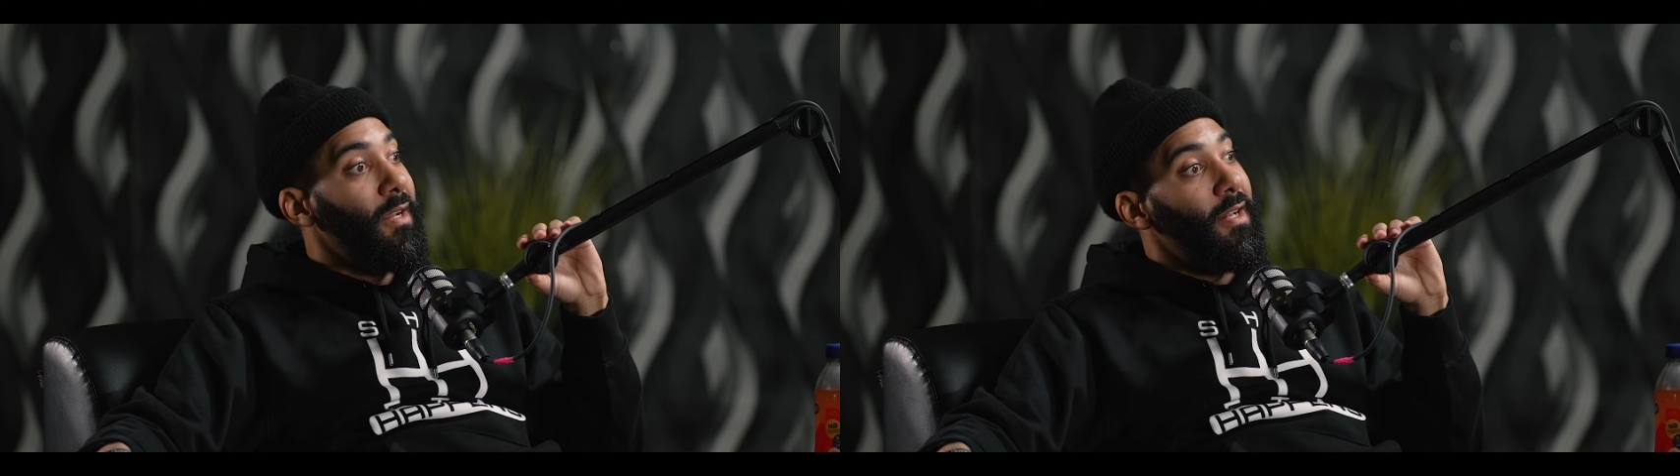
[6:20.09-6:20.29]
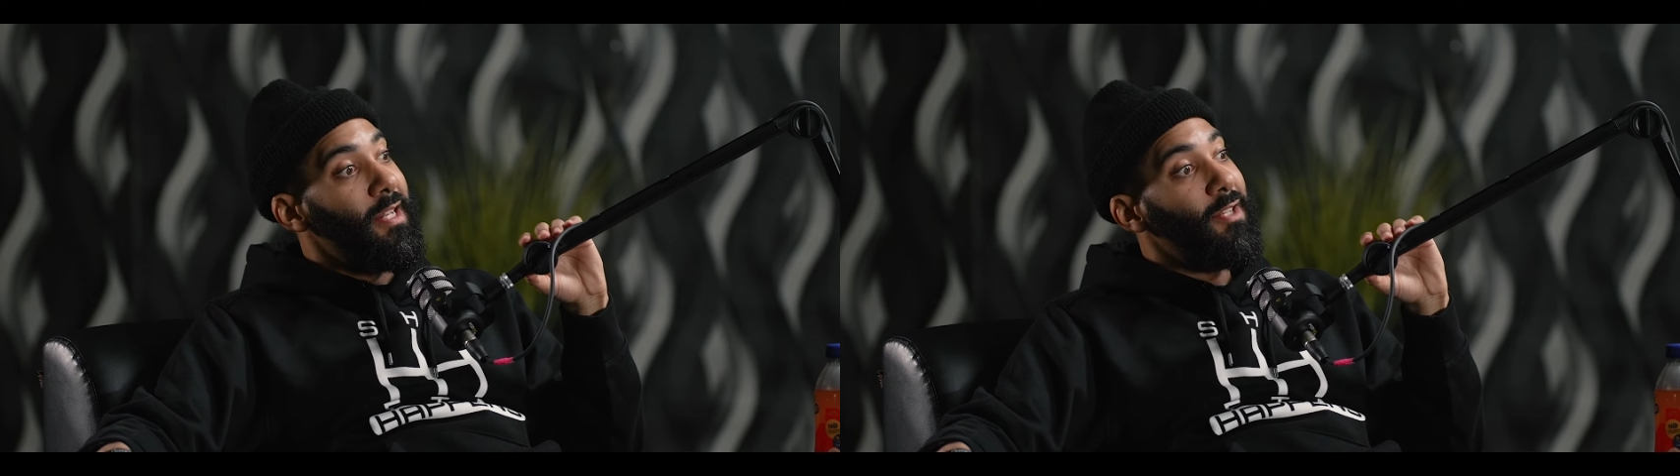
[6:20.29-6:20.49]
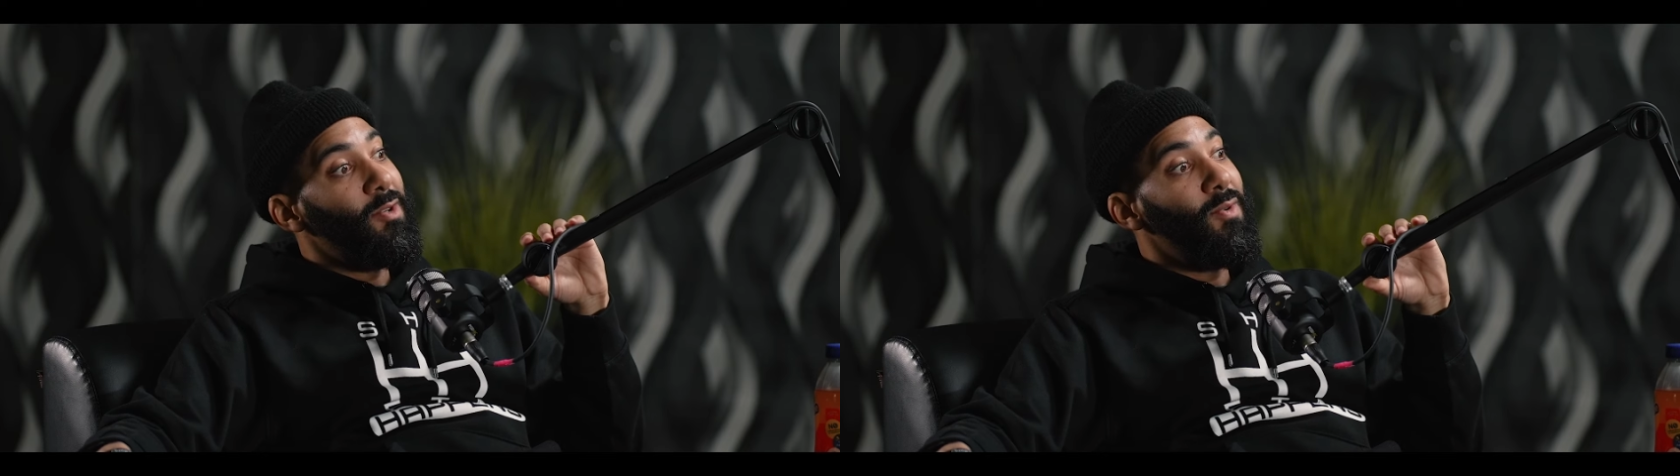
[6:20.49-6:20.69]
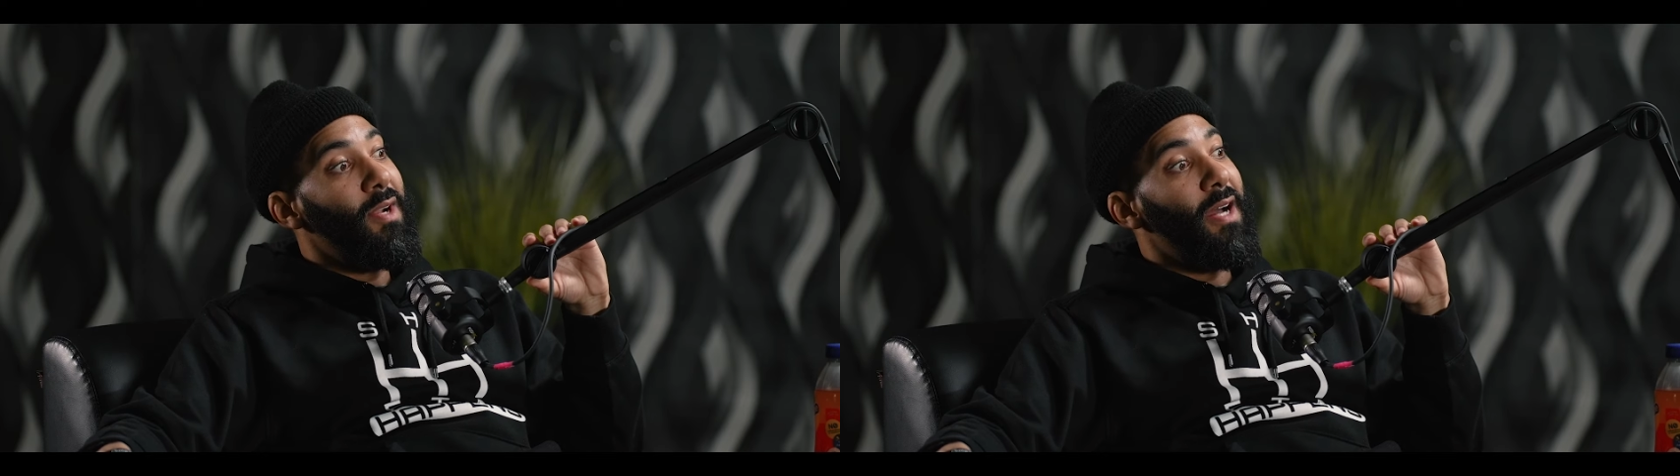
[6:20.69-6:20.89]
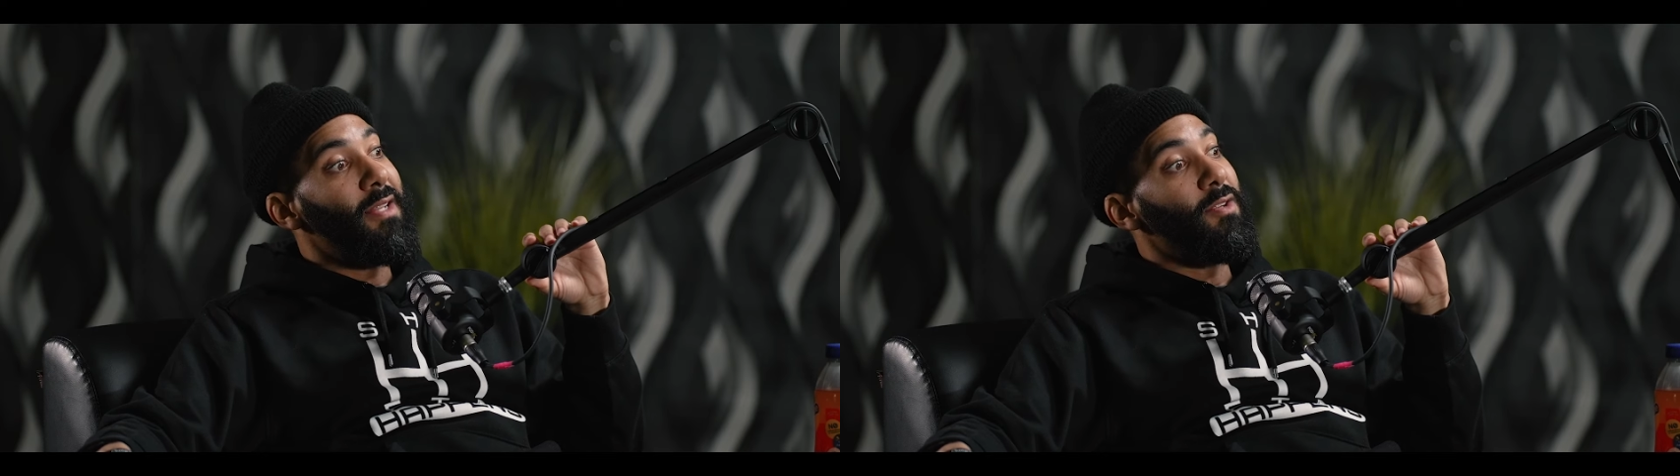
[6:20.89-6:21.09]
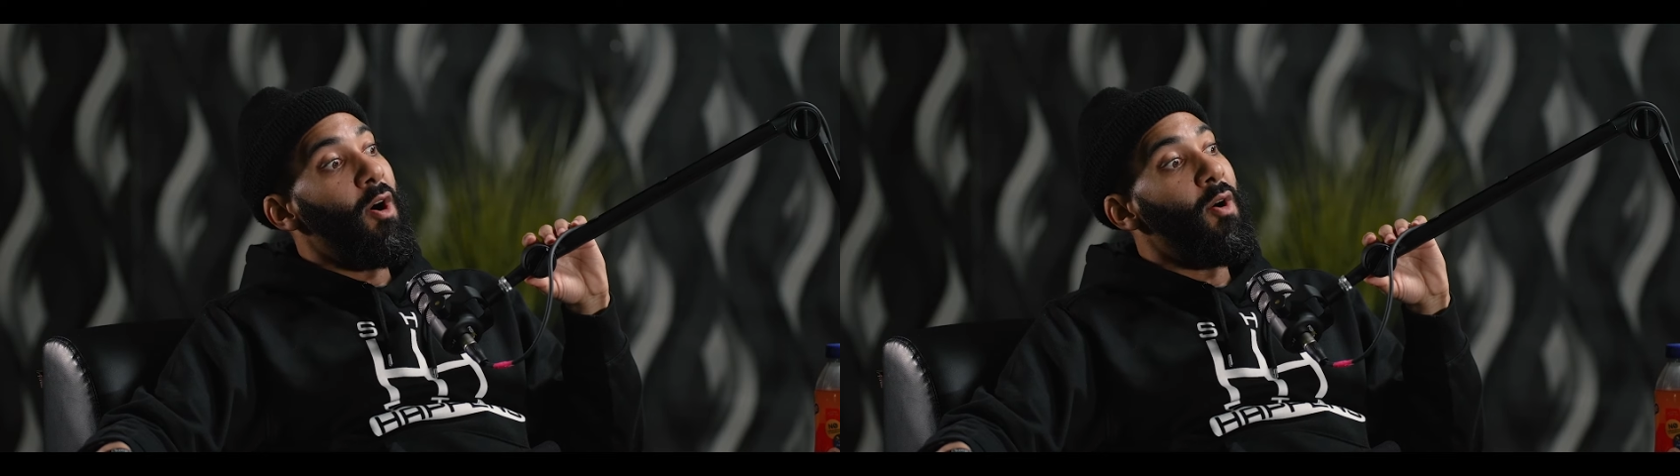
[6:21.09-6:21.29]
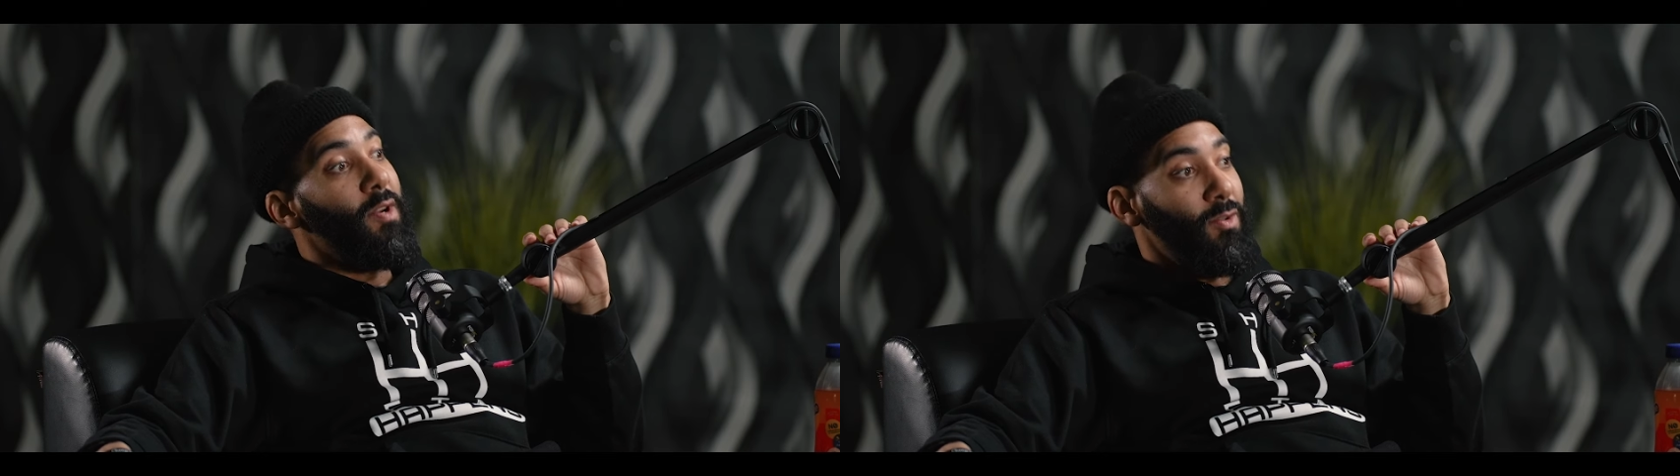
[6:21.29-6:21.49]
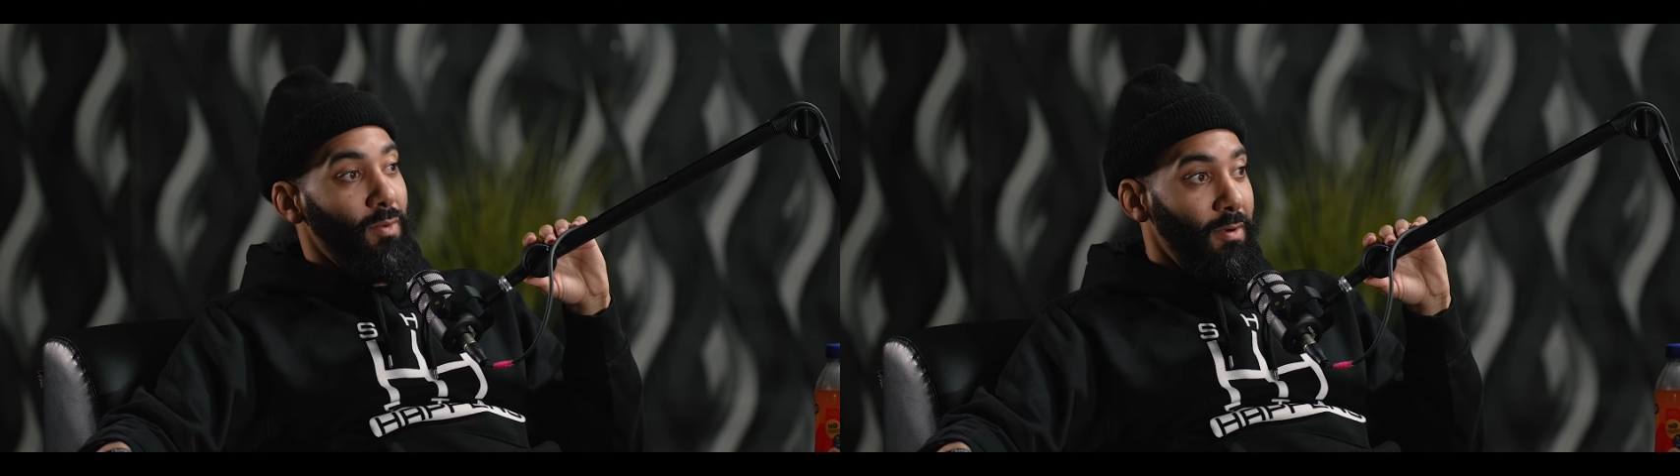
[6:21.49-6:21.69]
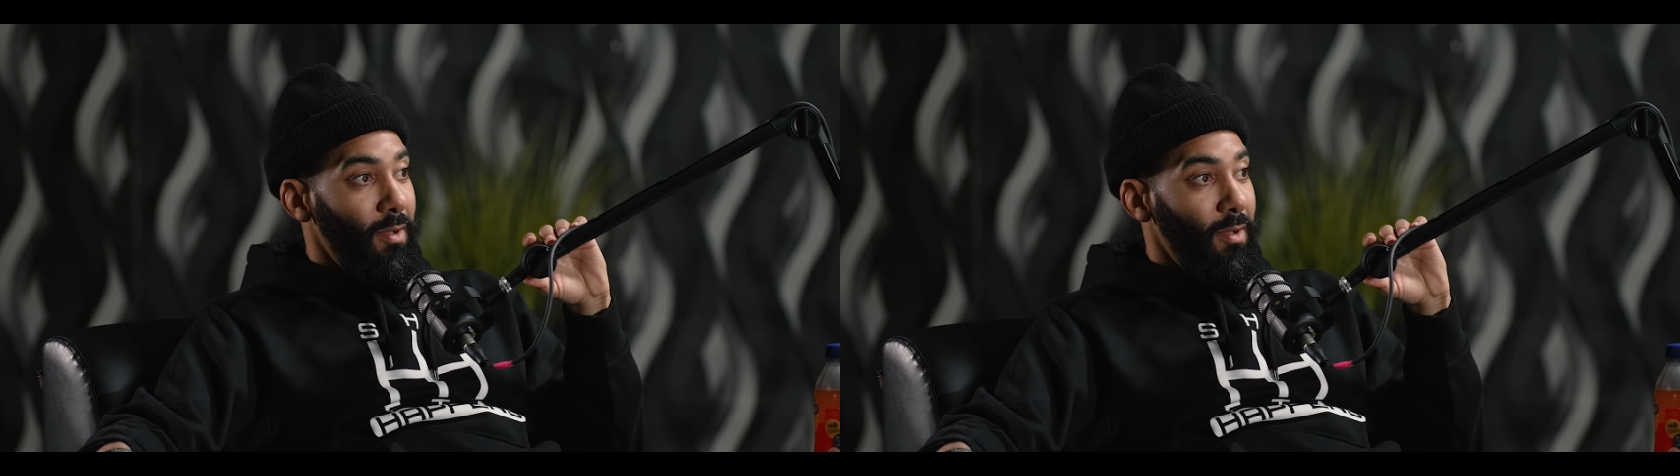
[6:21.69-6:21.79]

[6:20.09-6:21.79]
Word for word: That's who God has always wanted.